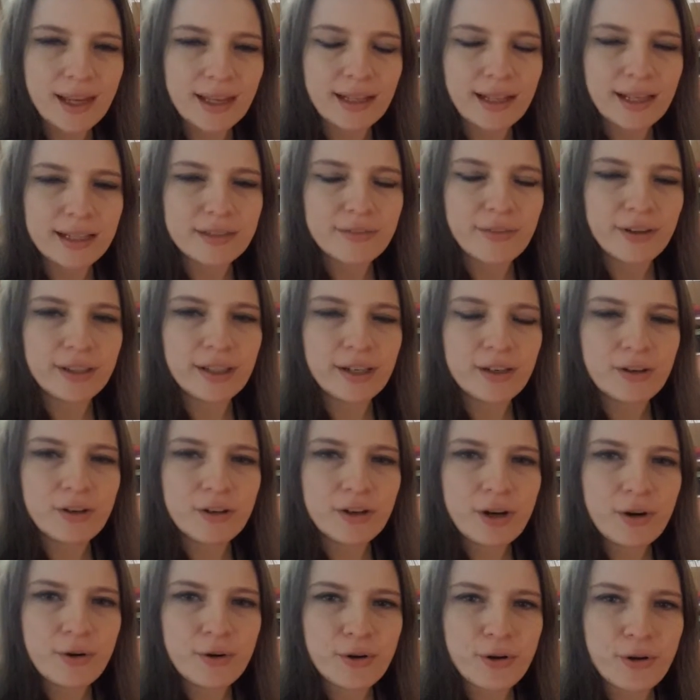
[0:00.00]
I'd like to have had an
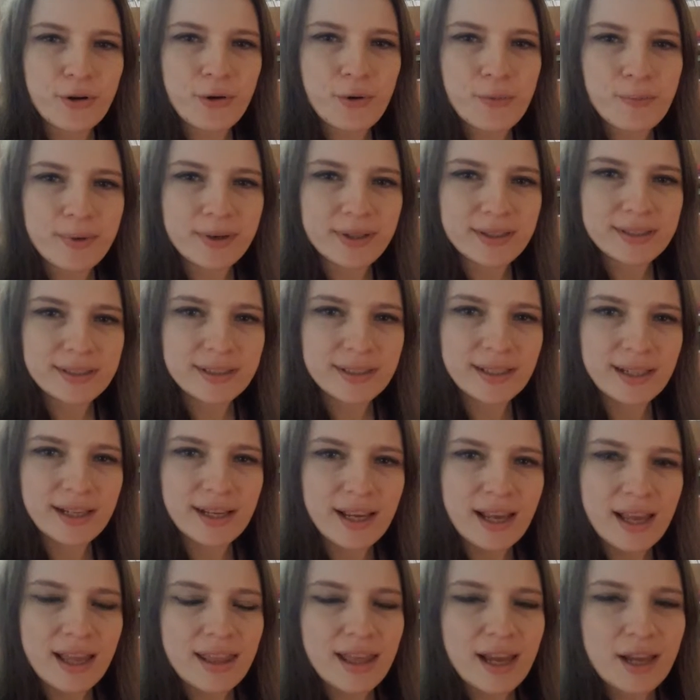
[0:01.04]
hour ago, but
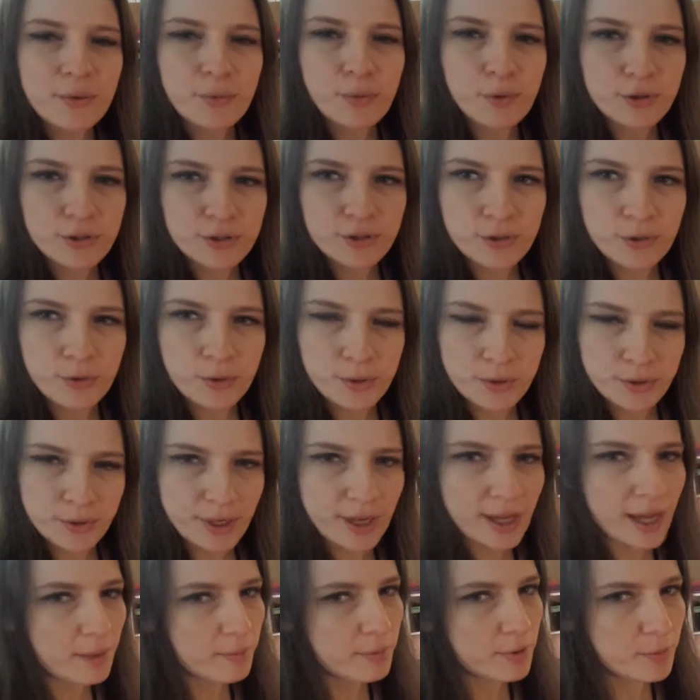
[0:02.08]
that wasn't going to
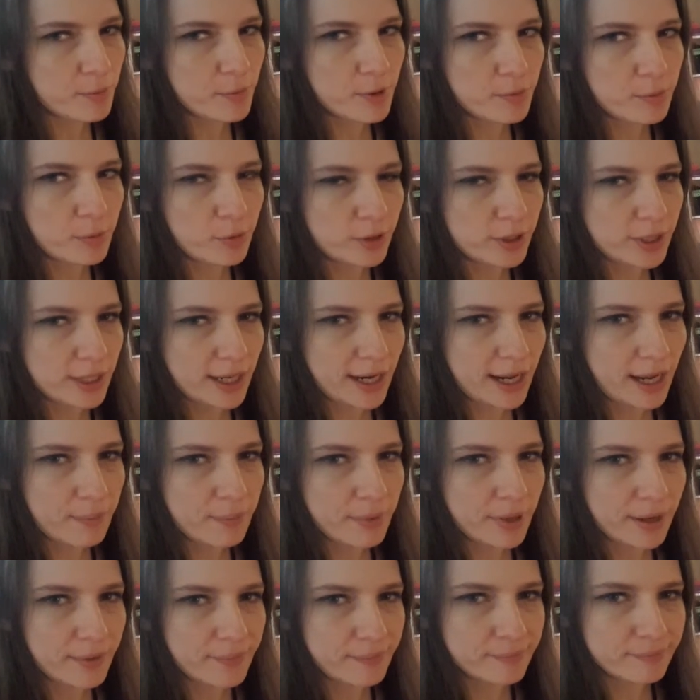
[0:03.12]
happen with Bodhi
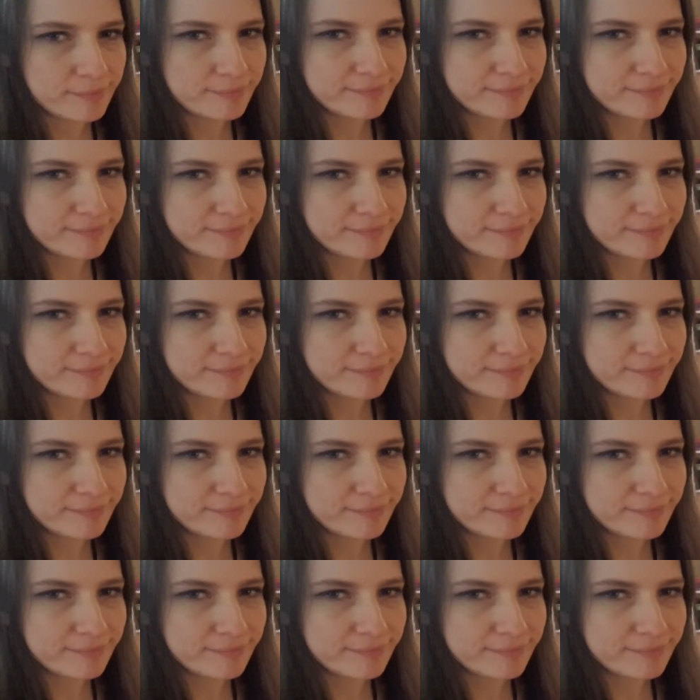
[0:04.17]
napping.